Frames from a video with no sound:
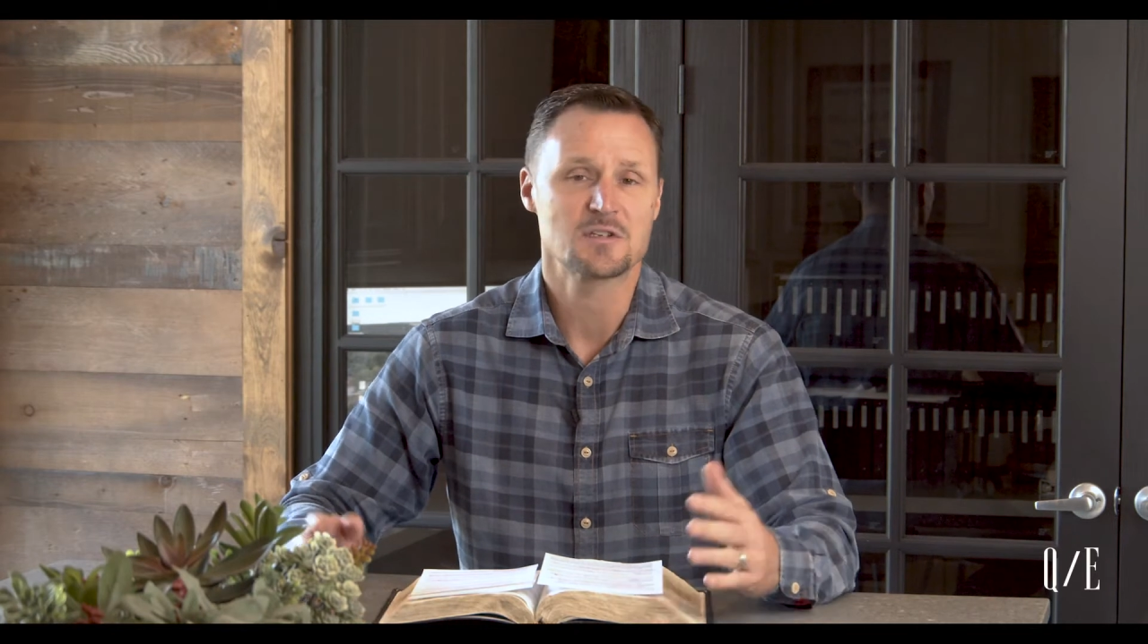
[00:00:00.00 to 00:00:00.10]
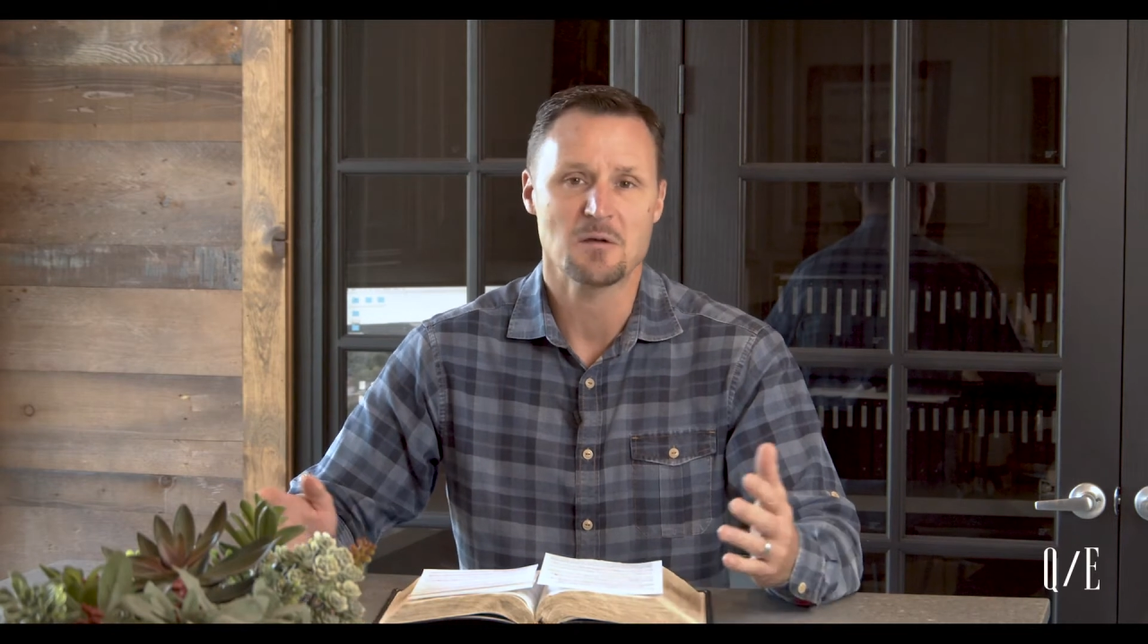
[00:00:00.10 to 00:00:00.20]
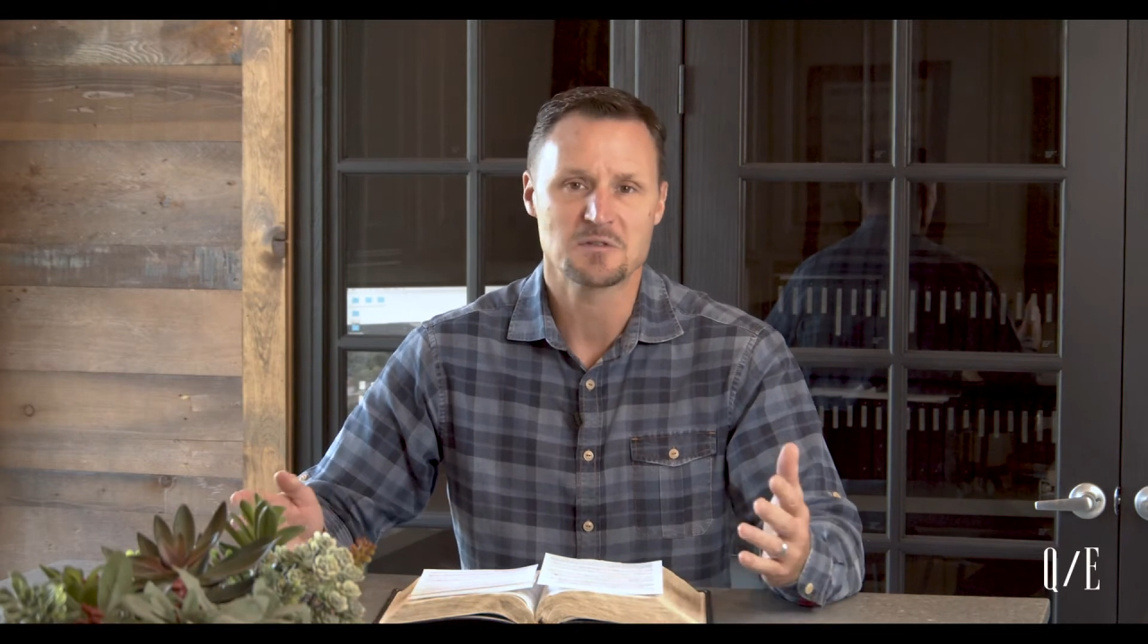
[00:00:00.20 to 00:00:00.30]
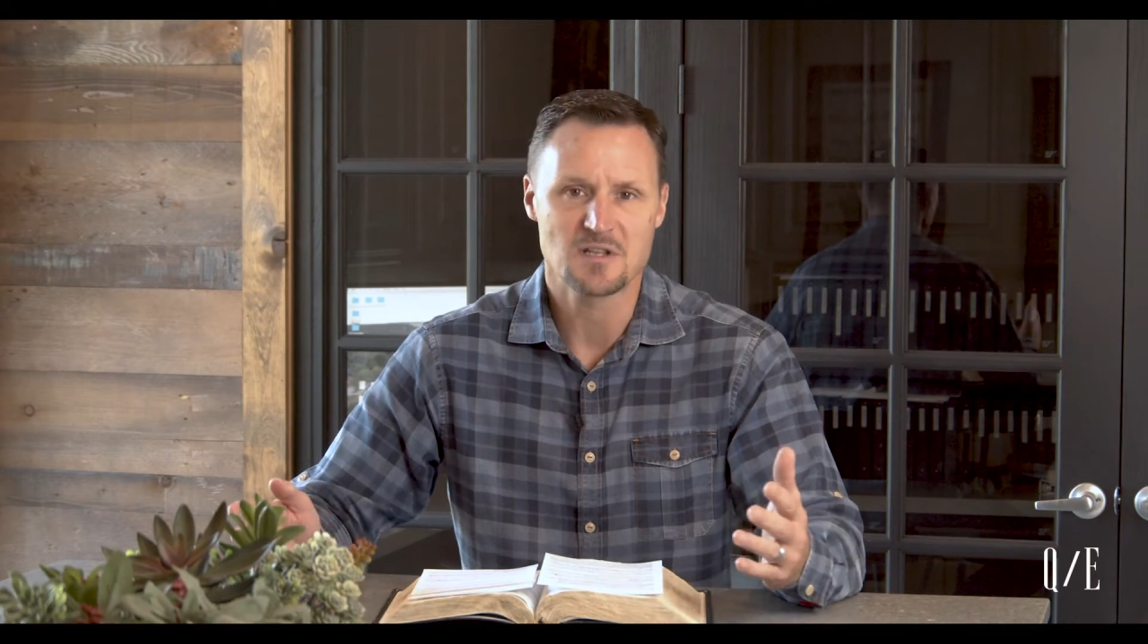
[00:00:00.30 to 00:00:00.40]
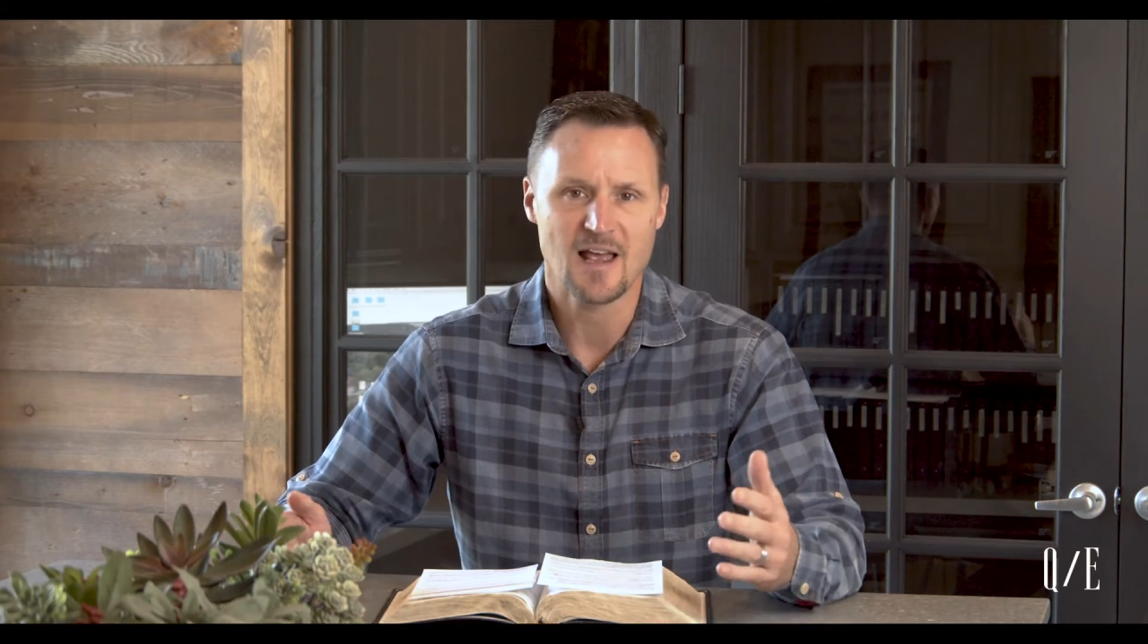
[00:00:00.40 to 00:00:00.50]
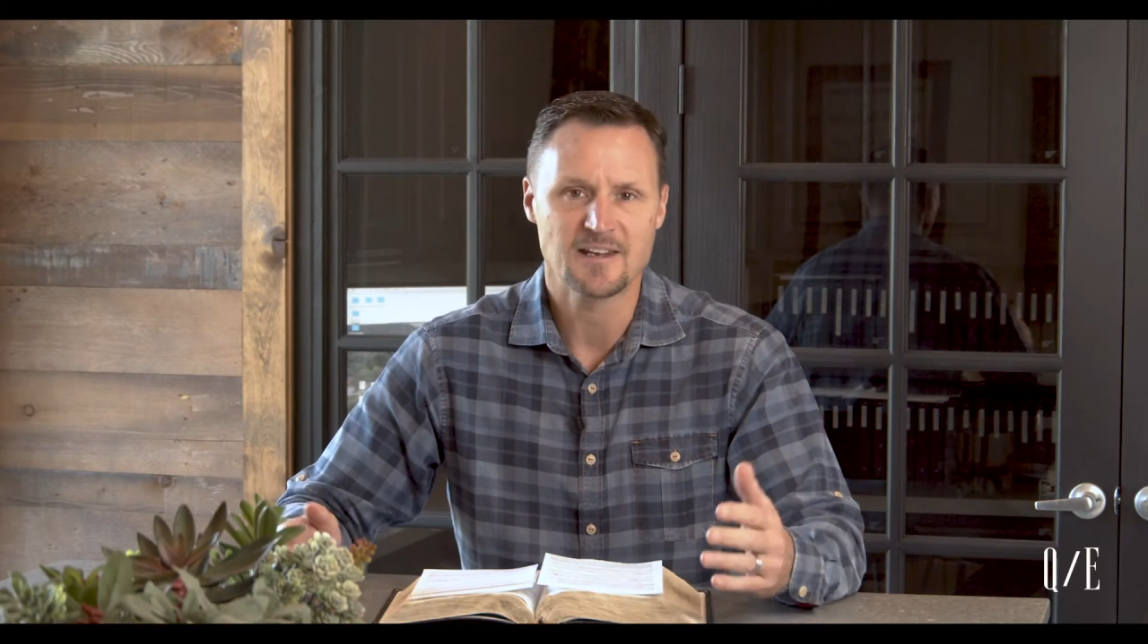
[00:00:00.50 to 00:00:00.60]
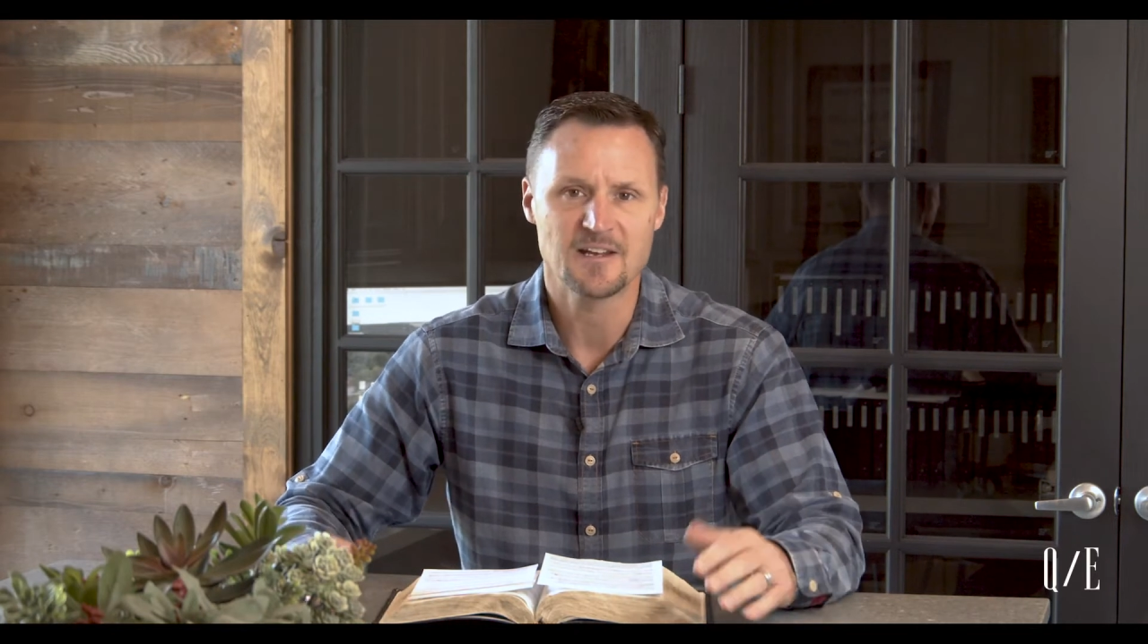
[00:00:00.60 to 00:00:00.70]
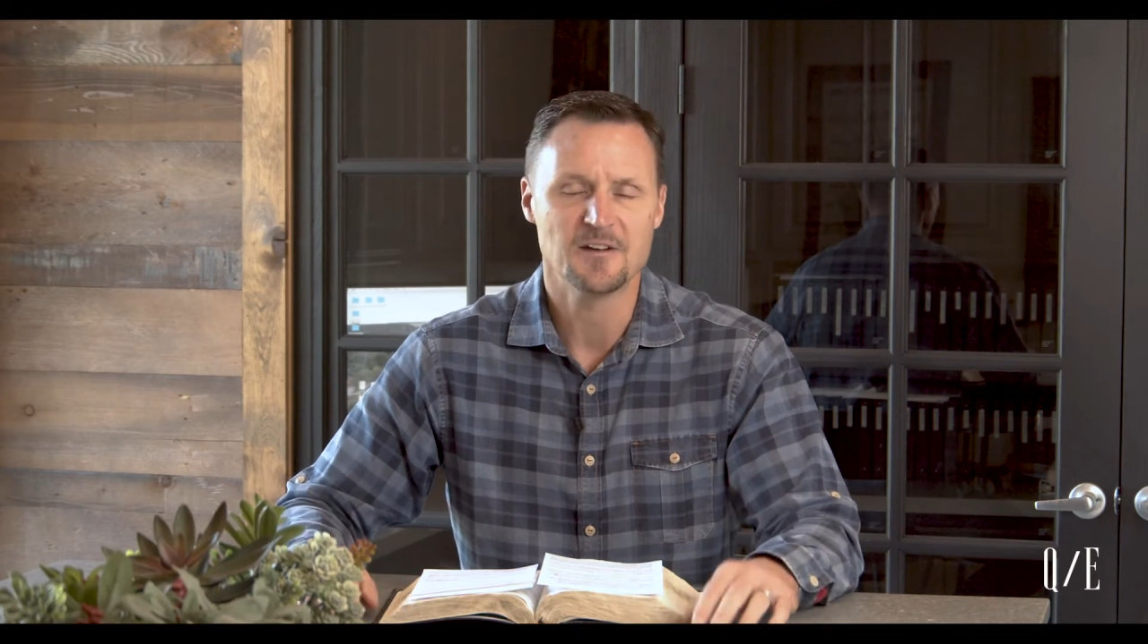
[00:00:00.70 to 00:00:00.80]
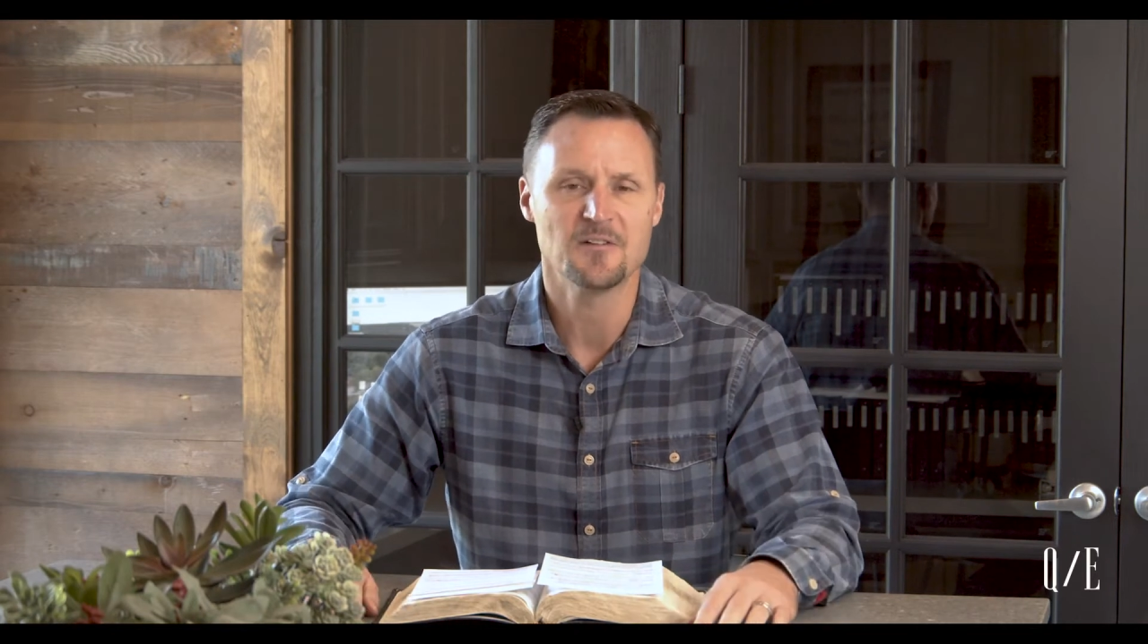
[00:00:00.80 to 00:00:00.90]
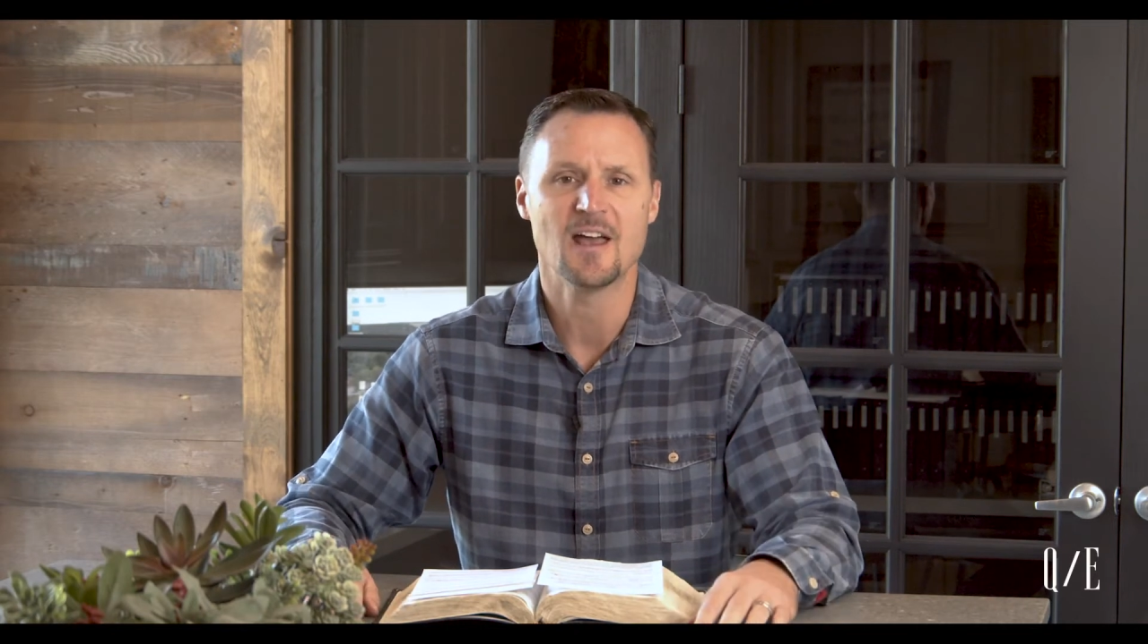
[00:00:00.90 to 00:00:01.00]
I was glad to
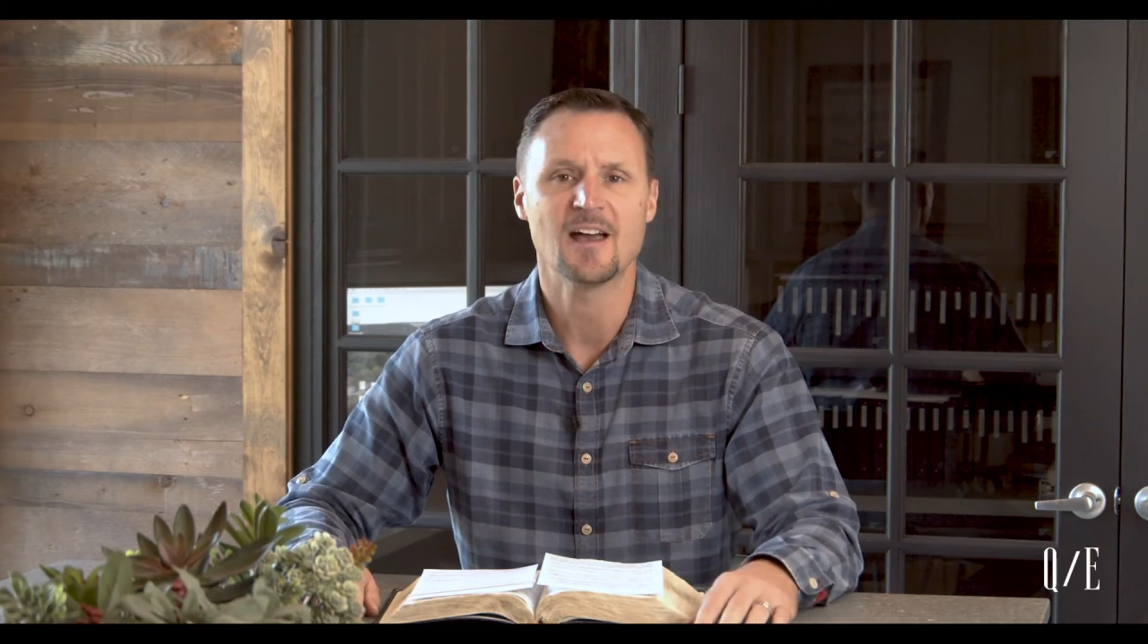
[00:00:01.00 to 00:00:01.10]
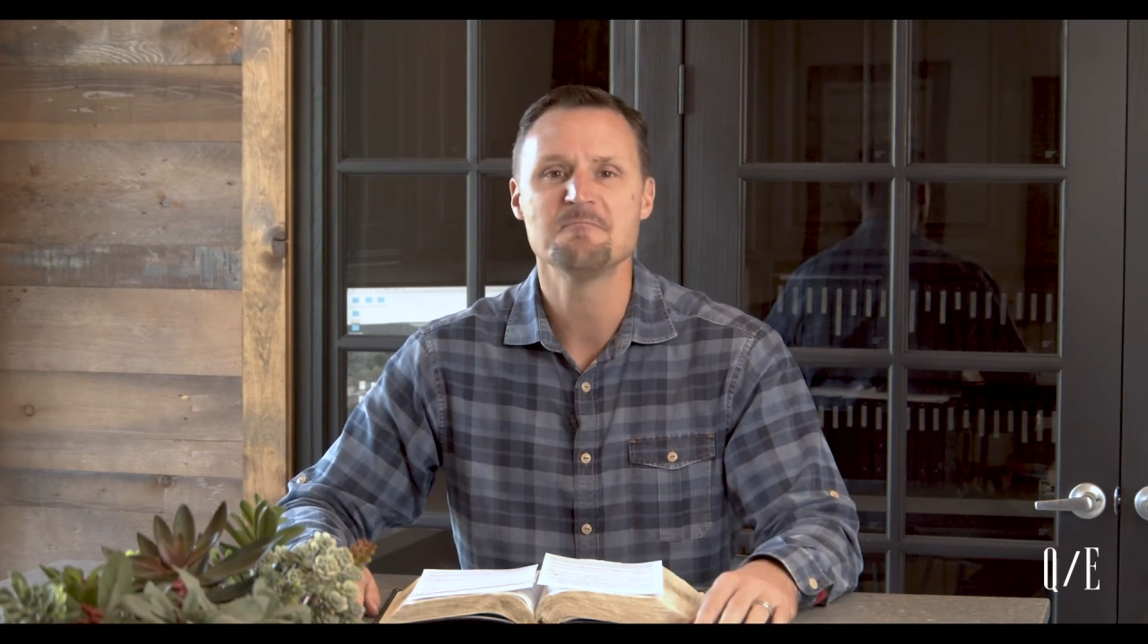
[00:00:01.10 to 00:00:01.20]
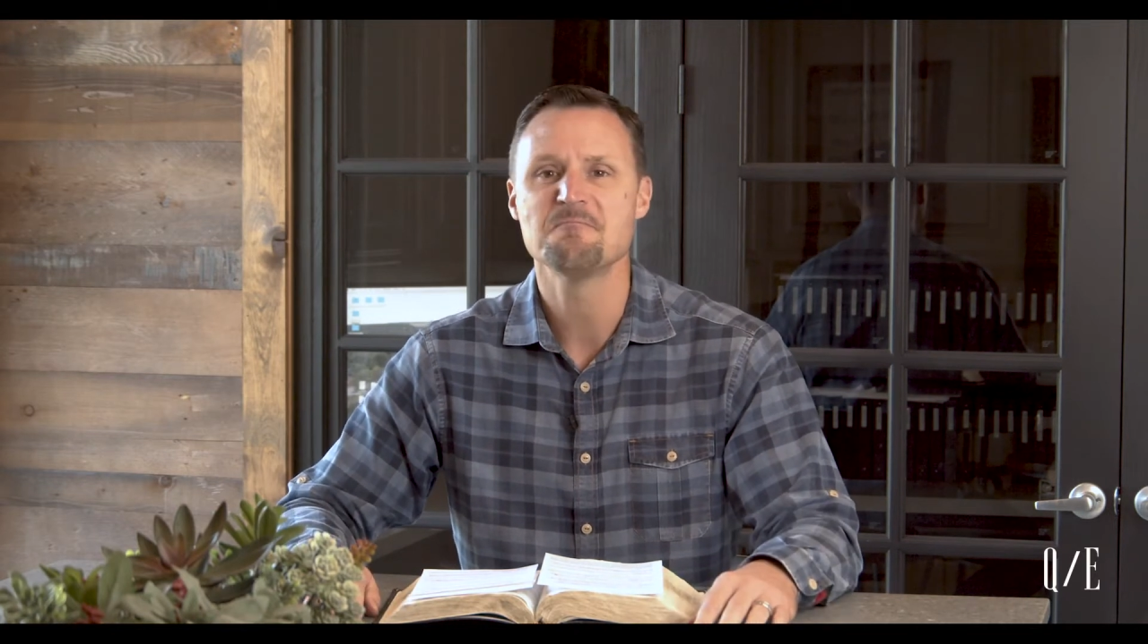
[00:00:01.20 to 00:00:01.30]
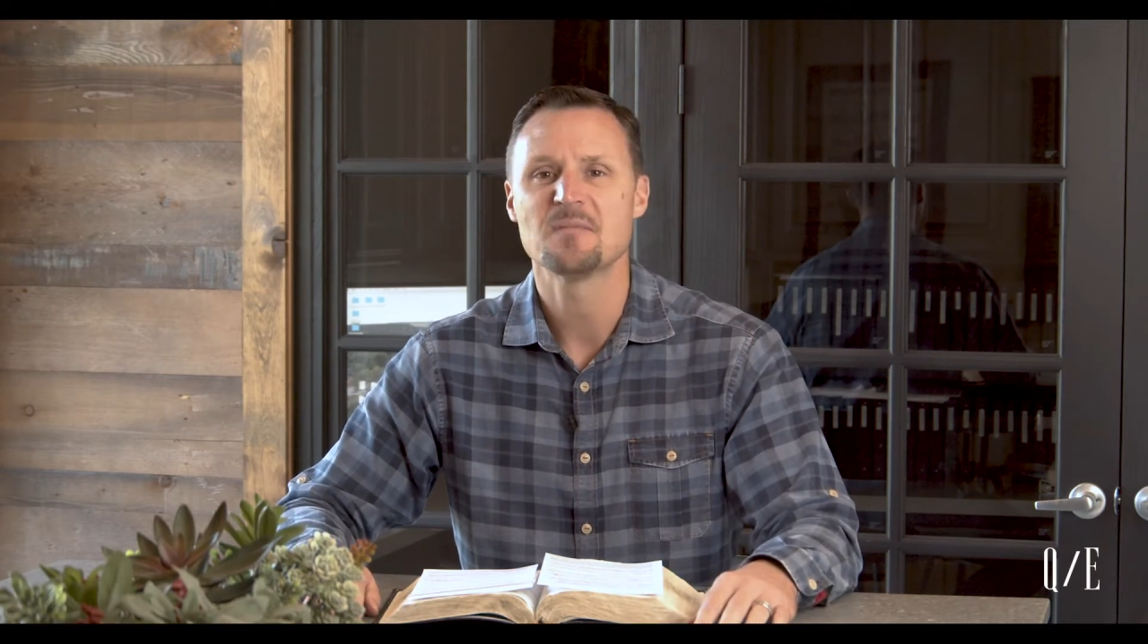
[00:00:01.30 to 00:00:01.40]
hear that.